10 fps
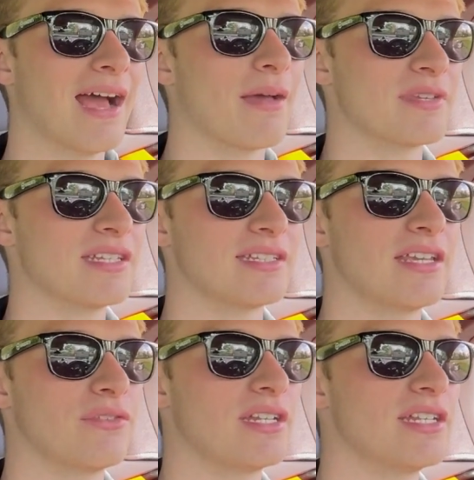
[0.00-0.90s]
I mean,
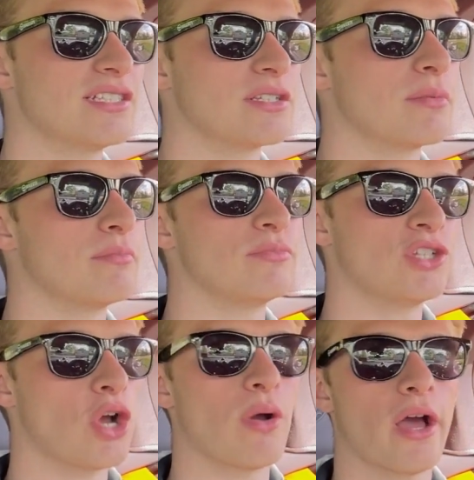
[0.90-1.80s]
given it is
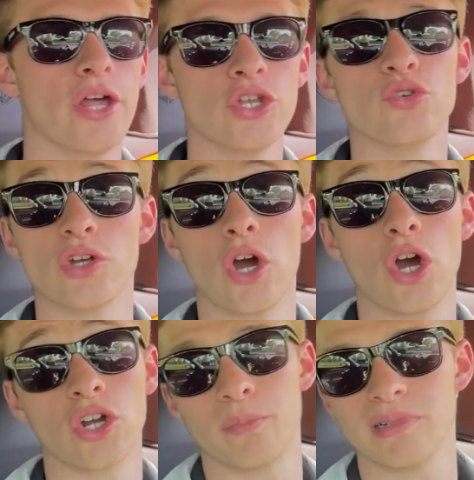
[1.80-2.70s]
a new
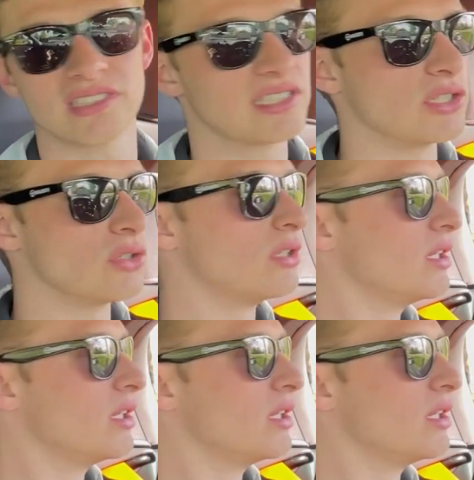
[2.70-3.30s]
car, but still,